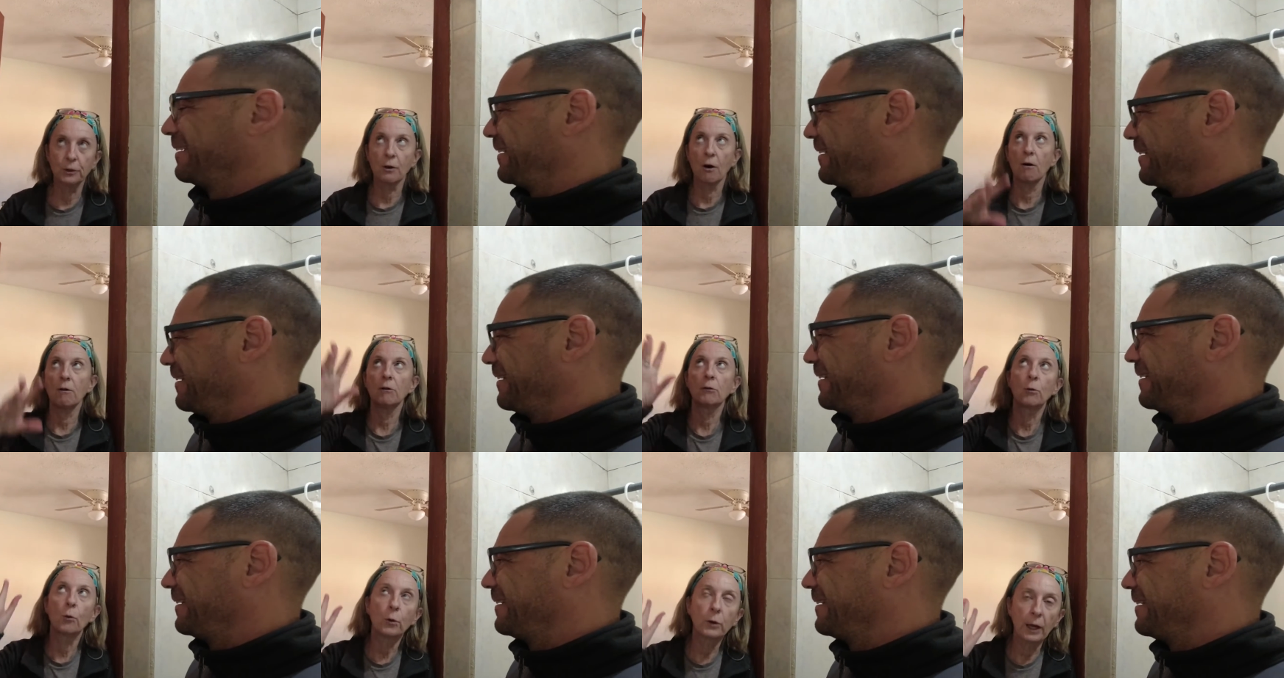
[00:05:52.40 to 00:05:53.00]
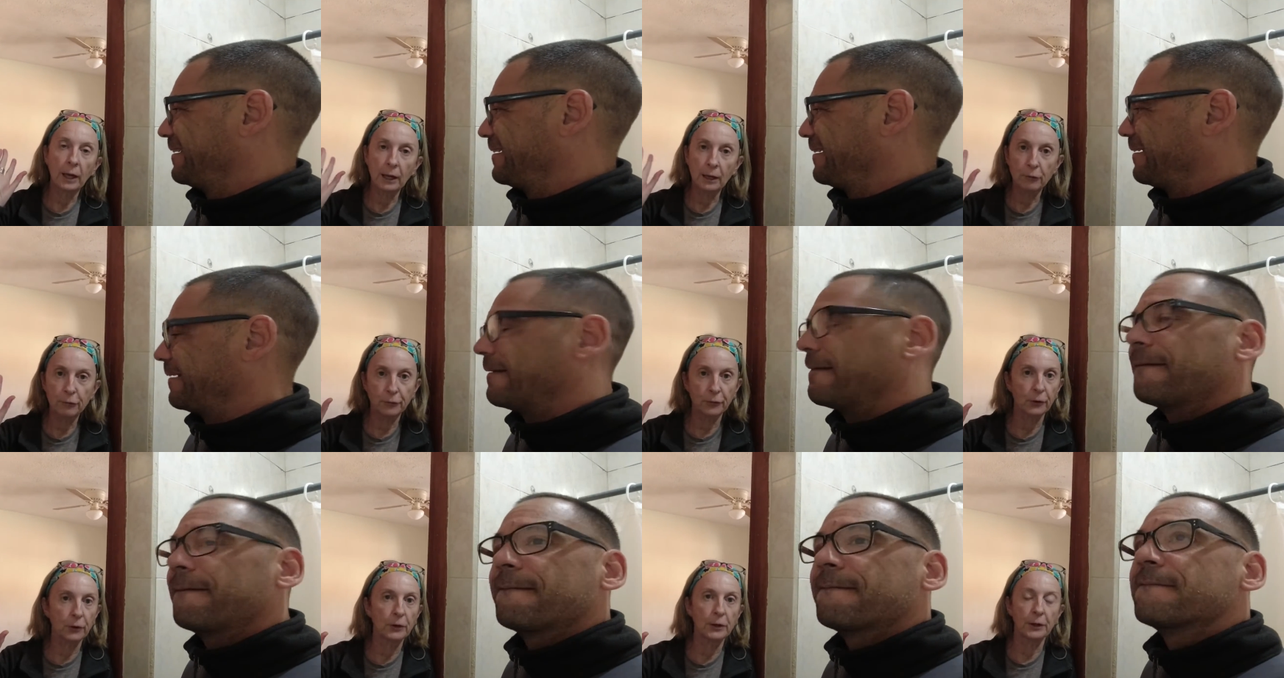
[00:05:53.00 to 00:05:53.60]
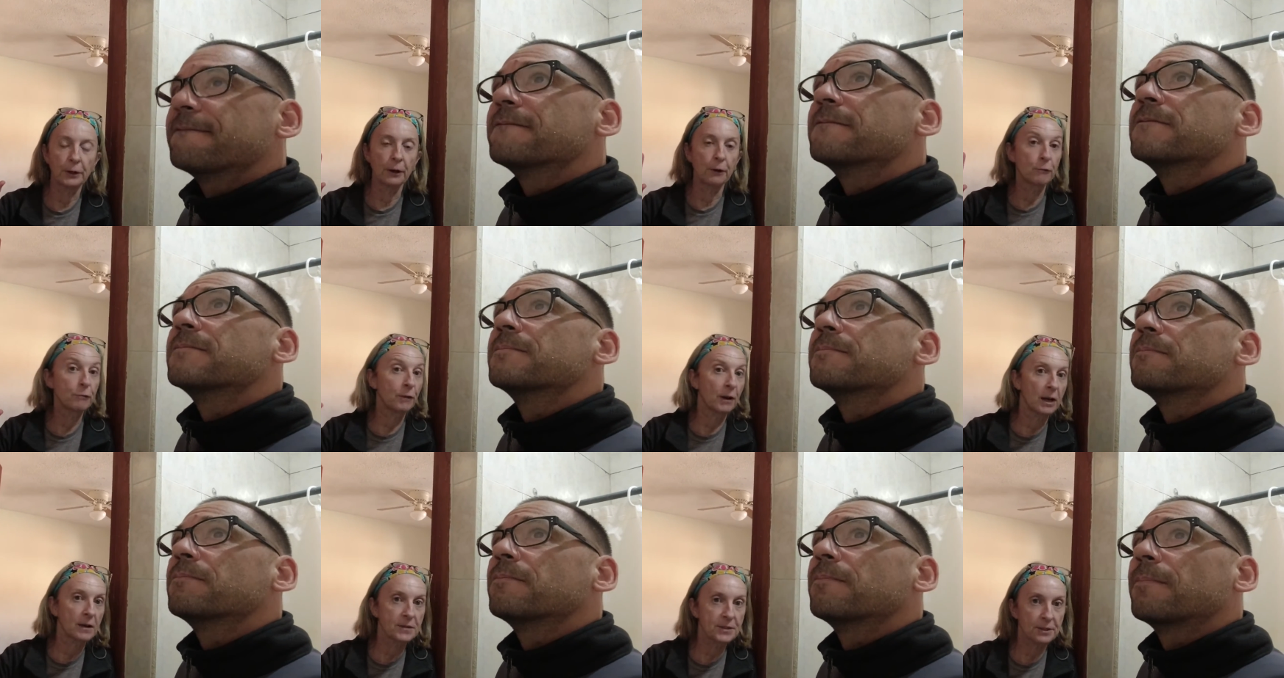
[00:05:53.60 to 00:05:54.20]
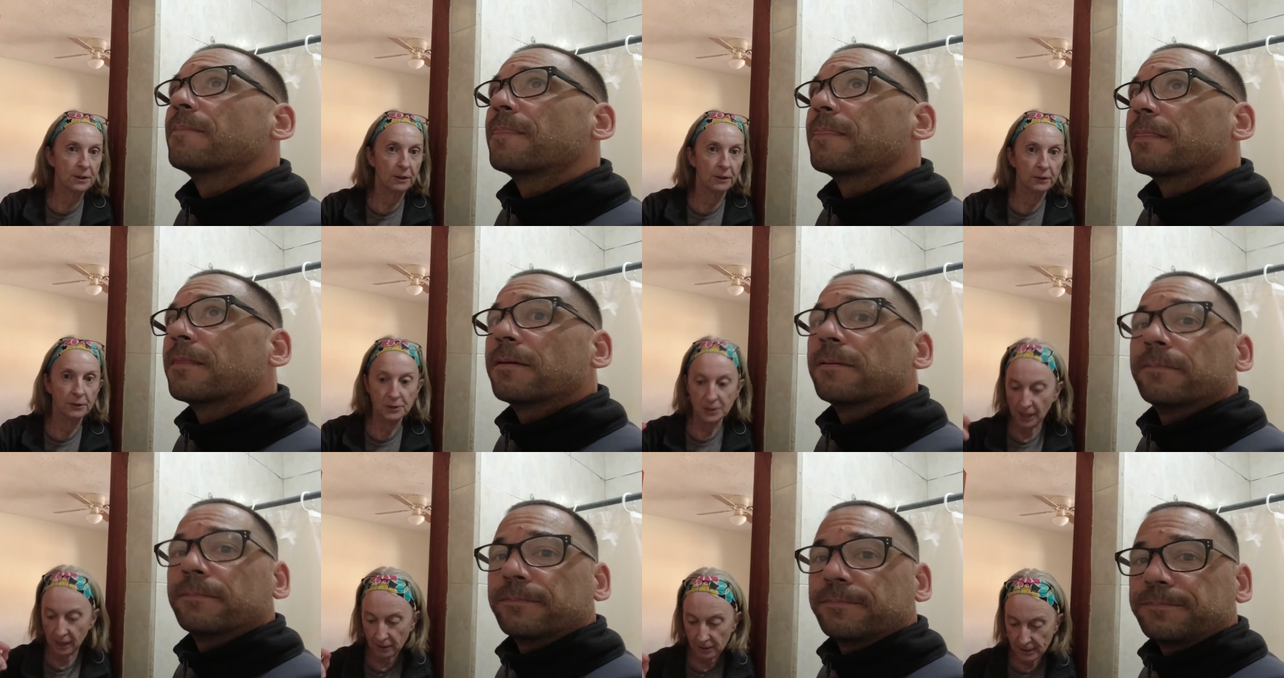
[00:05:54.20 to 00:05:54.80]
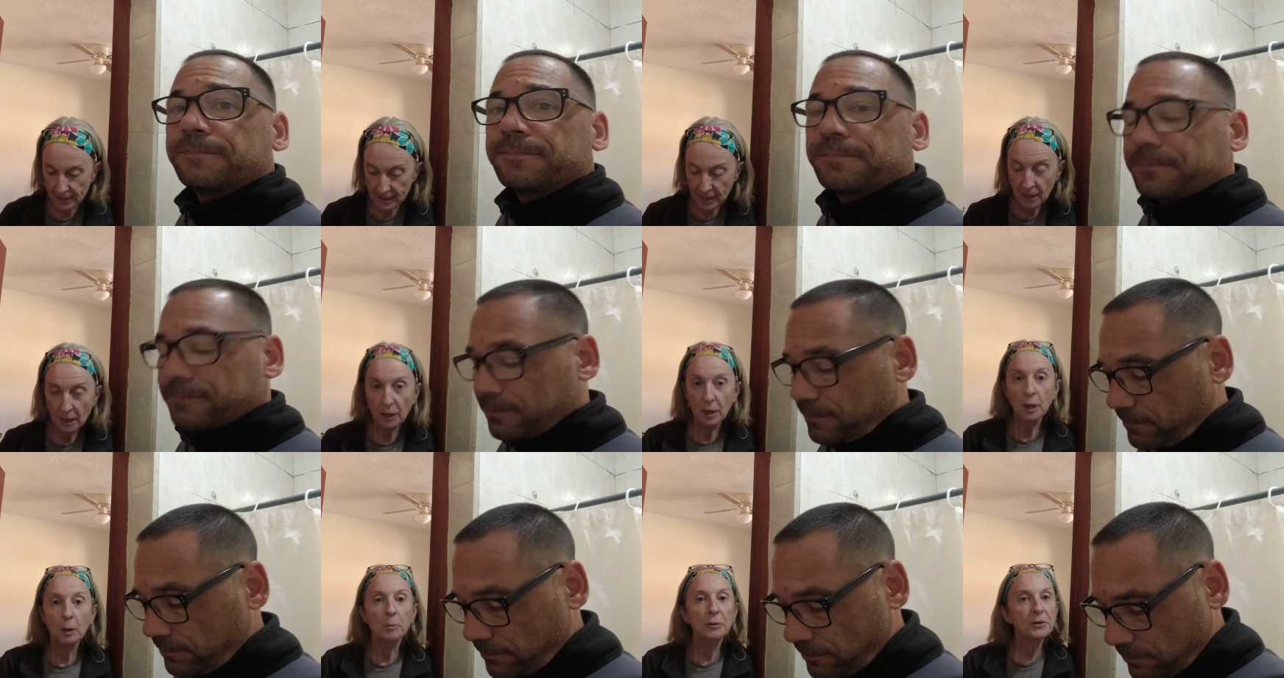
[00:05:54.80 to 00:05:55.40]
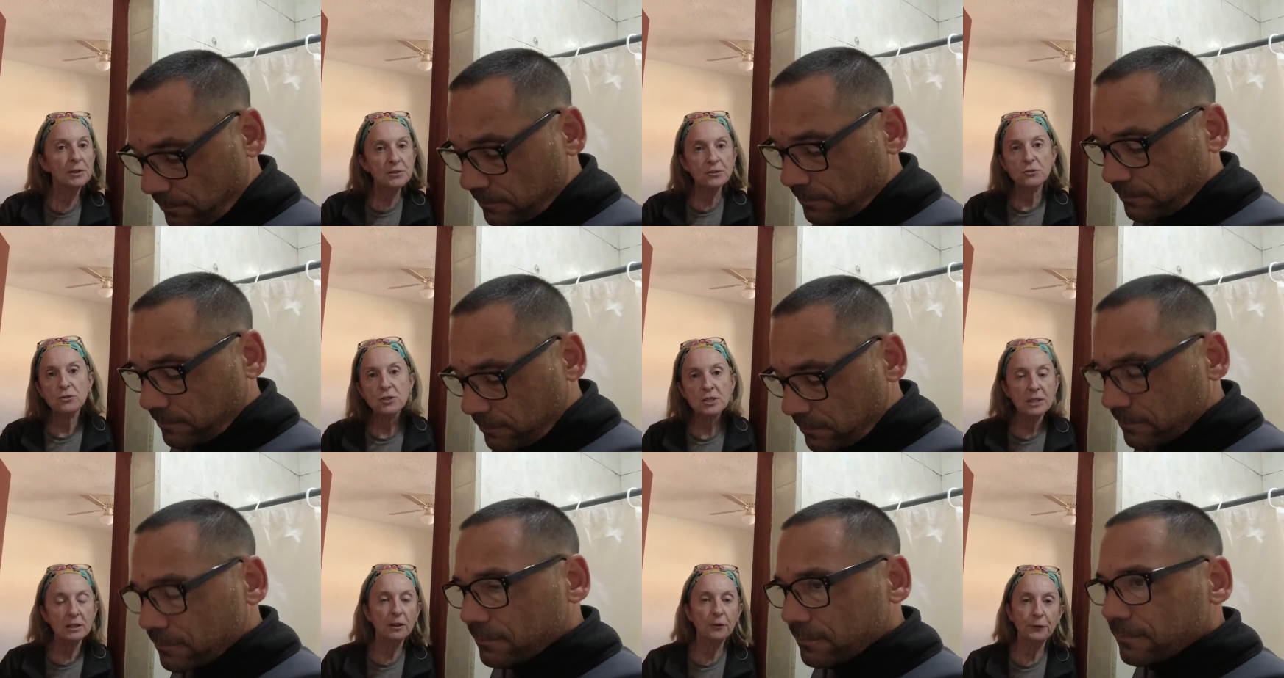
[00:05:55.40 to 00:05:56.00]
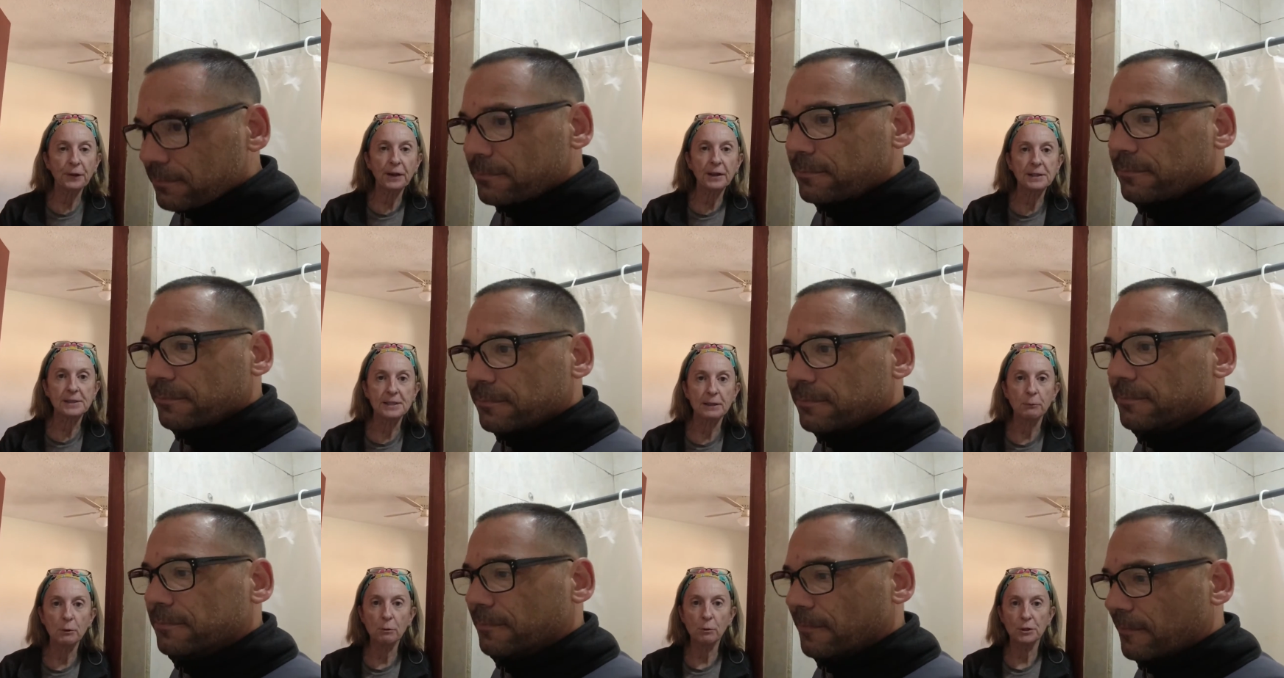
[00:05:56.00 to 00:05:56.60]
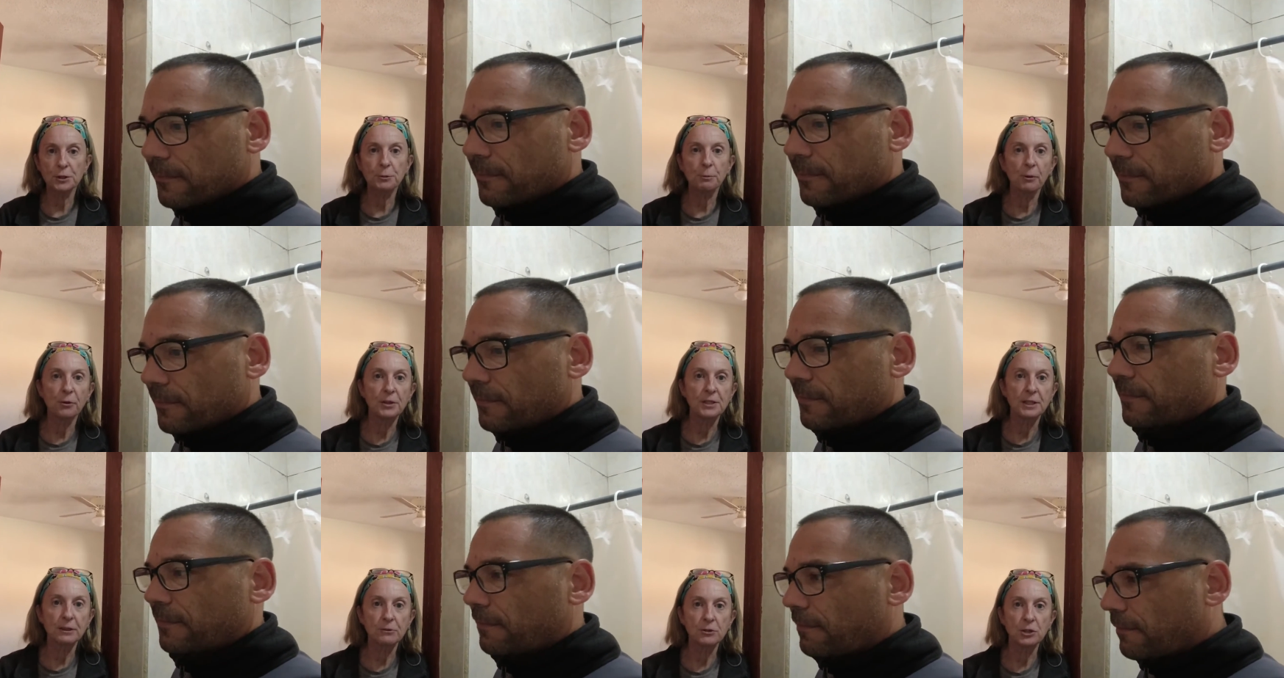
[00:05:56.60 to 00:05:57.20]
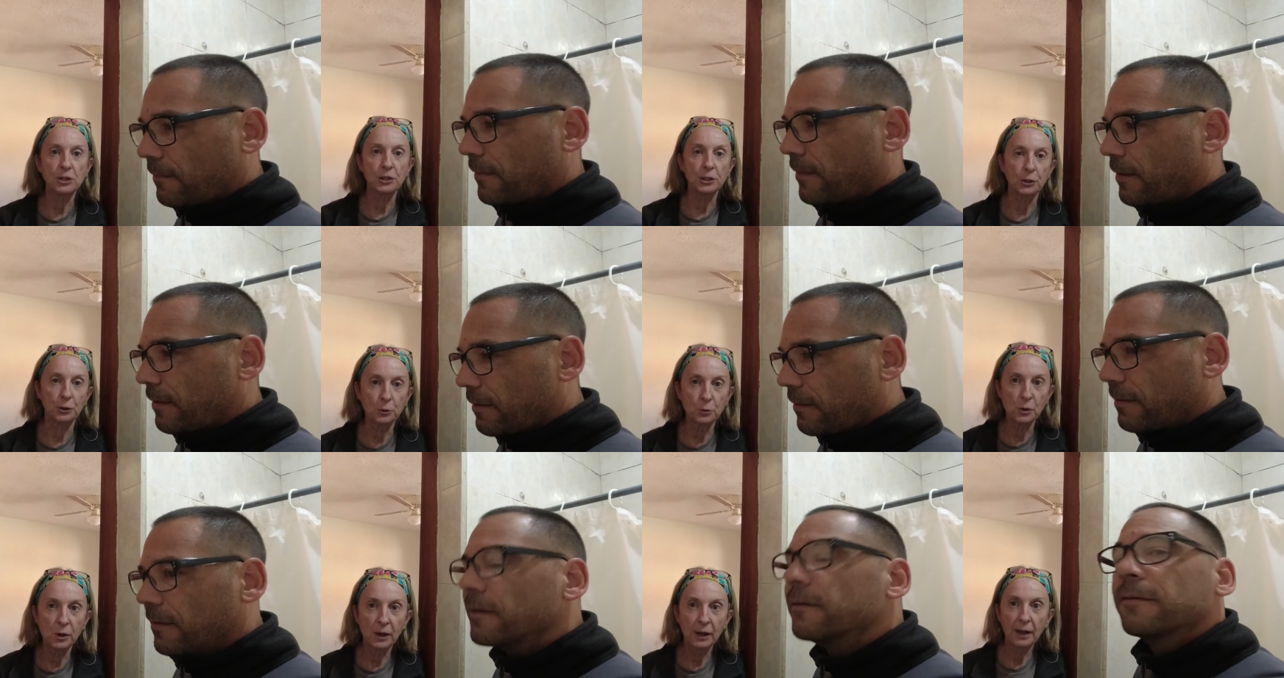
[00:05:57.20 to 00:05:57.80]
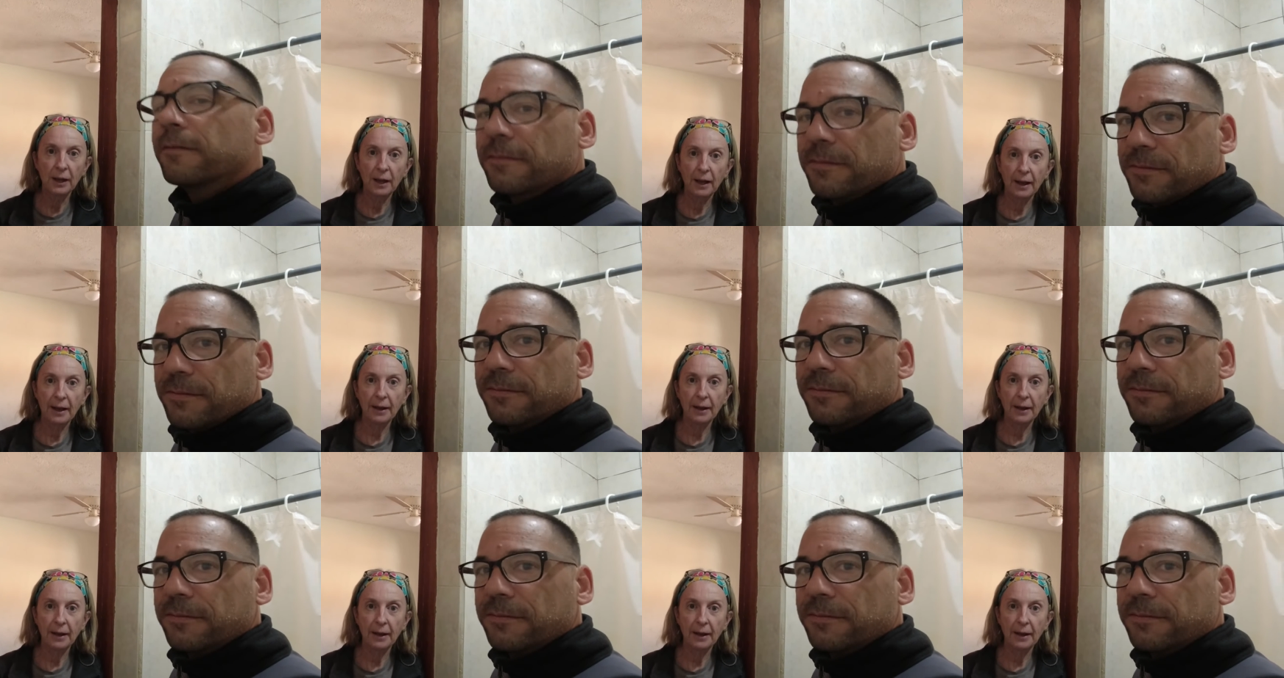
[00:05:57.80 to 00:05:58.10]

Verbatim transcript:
Speaker 1: We're not looking for, you know, five-star hotels, but these are just little things that we want to point out to you.